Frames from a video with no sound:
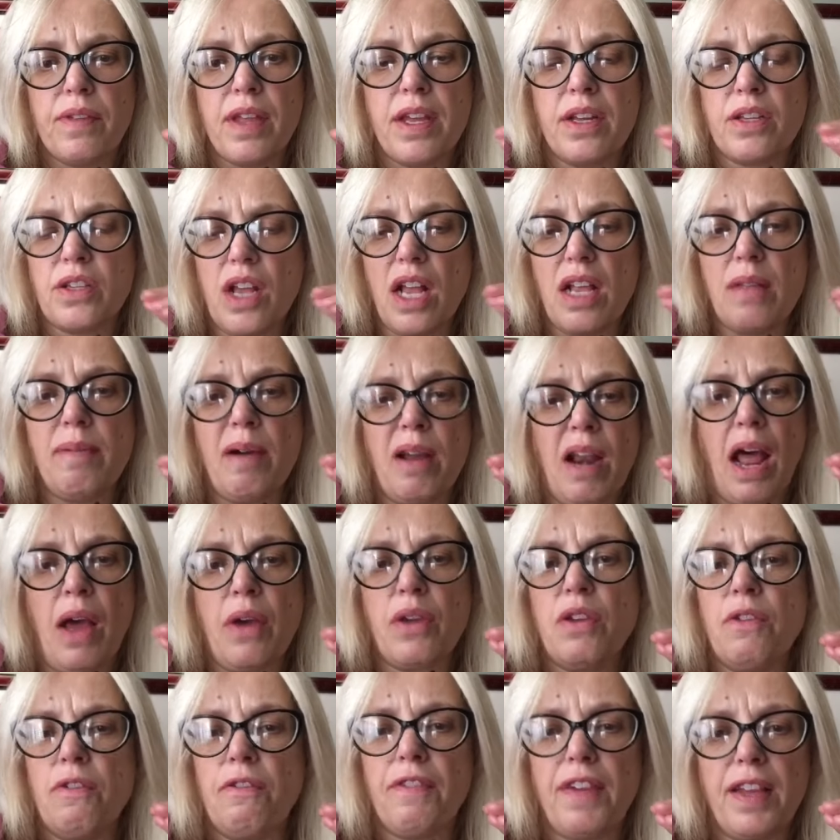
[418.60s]
it's all about how
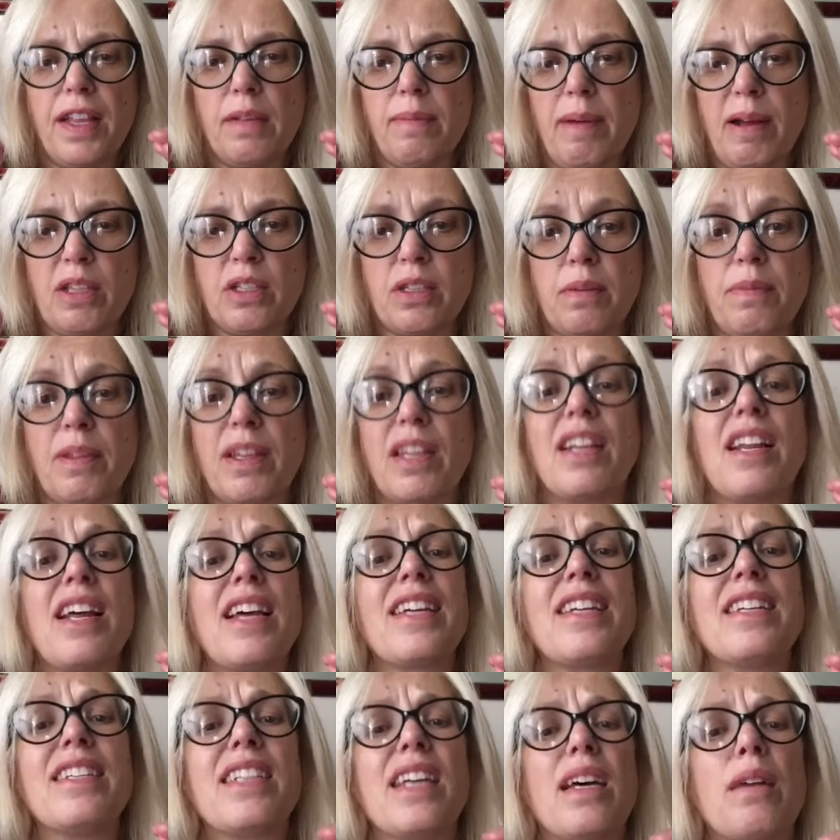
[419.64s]
you feel about something. And
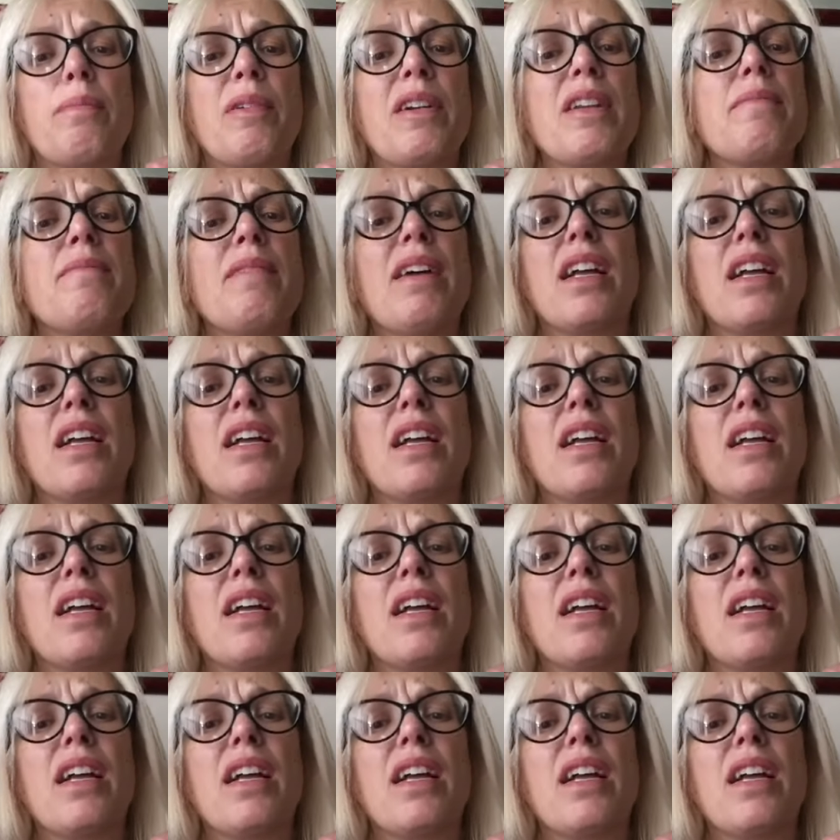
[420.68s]
I can tell pretty